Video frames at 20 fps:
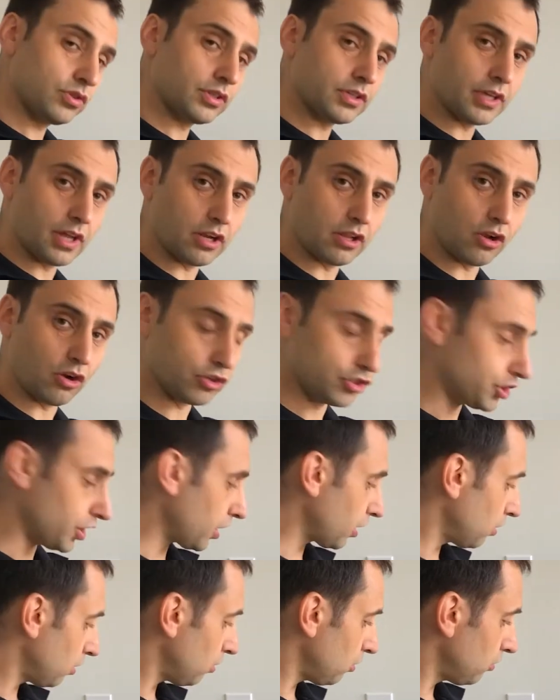Get a little
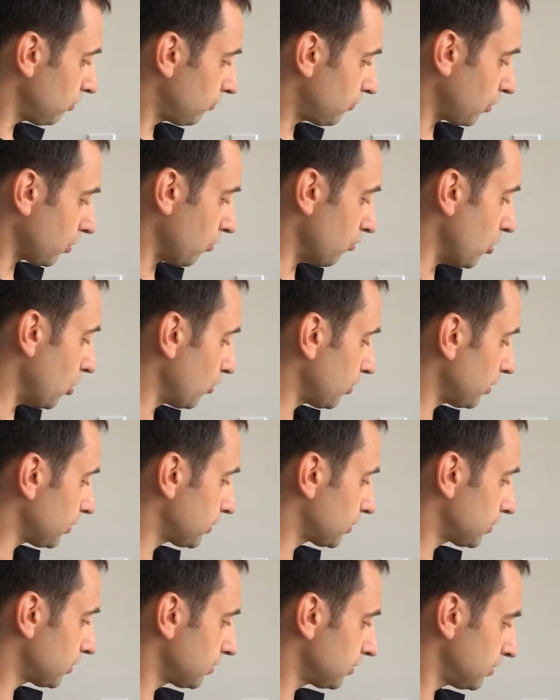jingle for your
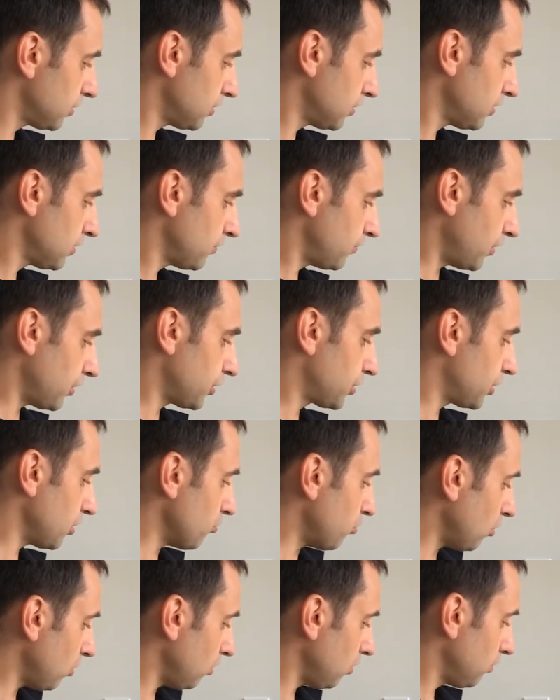bonus. Very
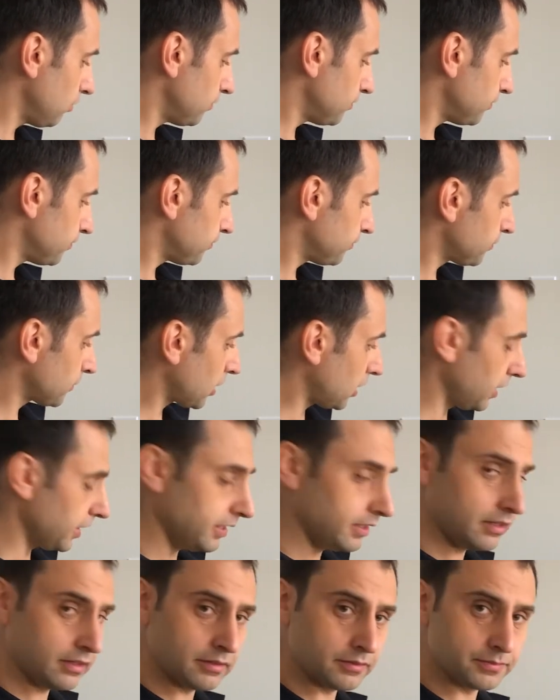simple,
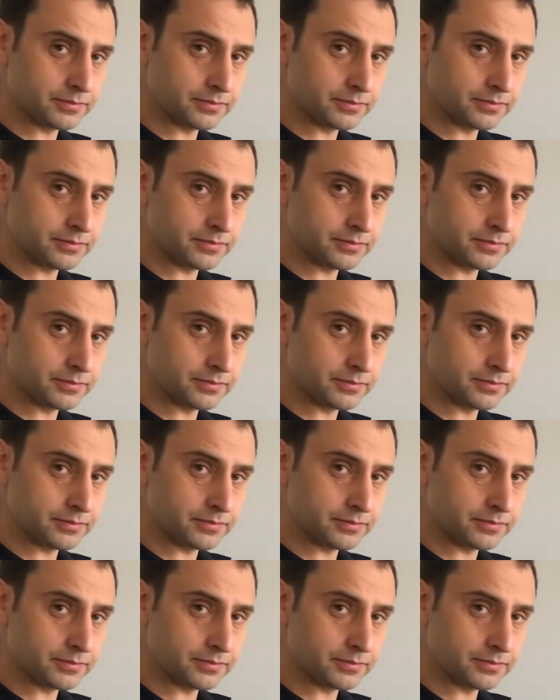clean.